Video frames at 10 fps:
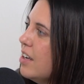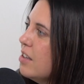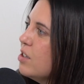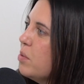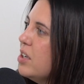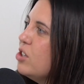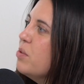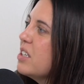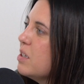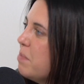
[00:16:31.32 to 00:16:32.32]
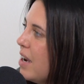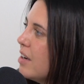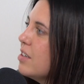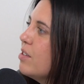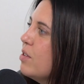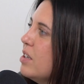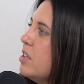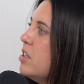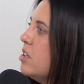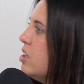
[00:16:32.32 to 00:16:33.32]
Tell us what to expect
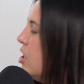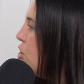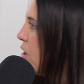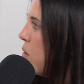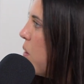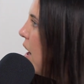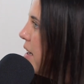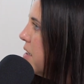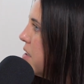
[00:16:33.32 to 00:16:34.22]
teaching wise.